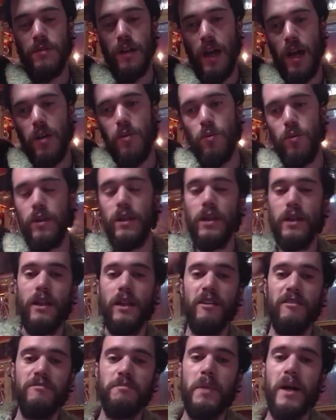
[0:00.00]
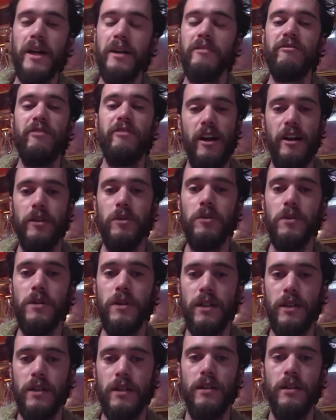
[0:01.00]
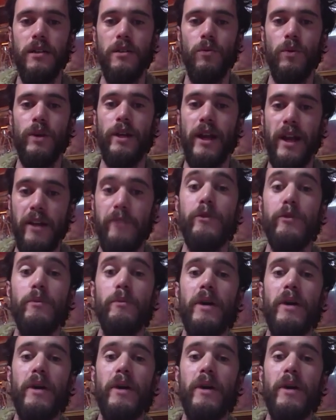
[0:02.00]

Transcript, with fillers: i really love buying vinyl yeah when i have